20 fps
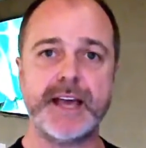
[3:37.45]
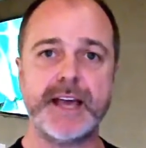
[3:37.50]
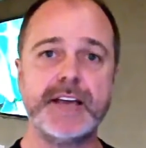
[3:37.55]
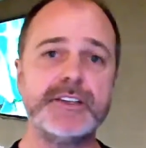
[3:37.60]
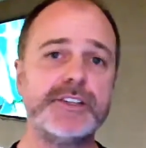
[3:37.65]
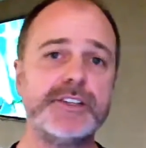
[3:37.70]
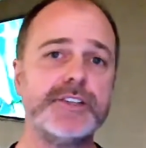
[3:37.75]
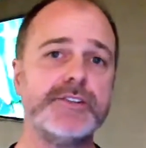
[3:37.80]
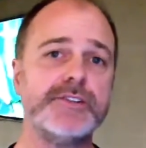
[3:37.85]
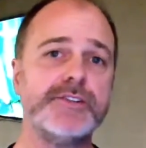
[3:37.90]

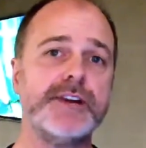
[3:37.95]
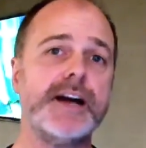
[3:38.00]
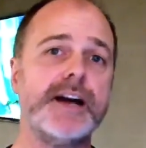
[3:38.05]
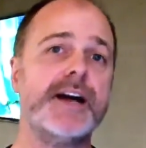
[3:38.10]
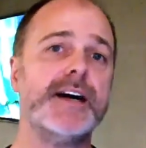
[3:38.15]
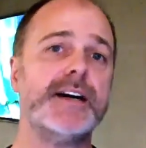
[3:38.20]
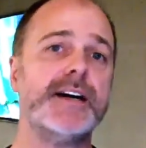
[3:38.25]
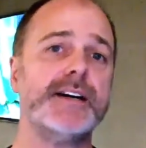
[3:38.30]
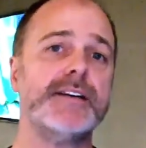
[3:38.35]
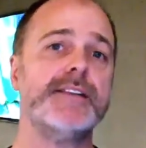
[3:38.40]
as you
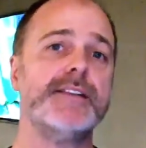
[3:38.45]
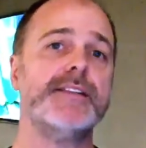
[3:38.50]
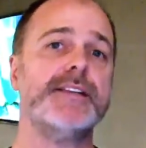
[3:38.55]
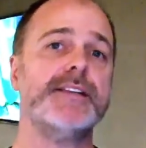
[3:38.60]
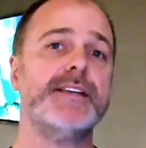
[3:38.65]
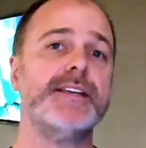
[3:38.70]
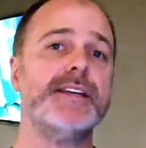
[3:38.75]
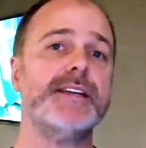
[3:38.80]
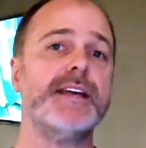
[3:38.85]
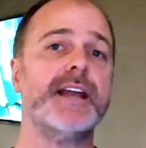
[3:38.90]
are
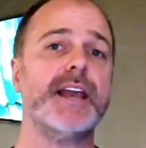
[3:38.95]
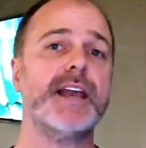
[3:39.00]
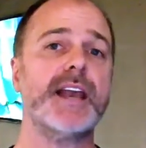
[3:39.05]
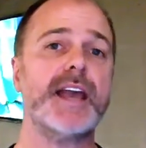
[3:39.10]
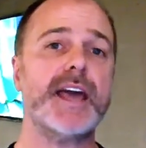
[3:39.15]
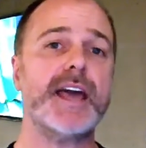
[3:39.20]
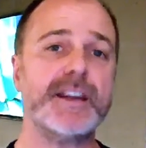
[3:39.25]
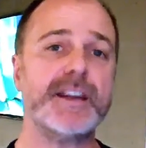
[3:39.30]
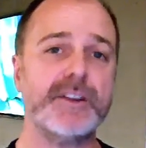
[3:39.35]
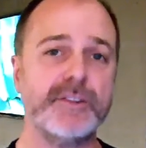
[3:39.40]
the
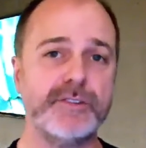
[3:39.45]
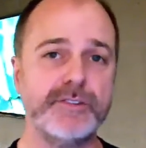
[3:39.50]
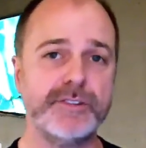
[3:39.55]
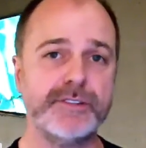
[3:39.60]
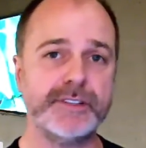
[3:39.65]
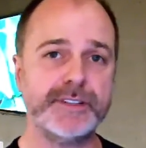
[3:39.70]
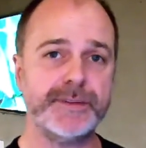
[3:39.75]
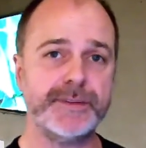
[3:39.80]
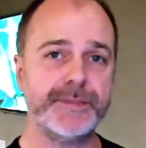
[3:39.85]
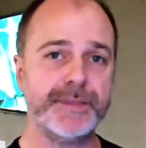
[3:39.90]

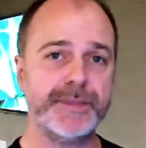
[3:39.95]
landlord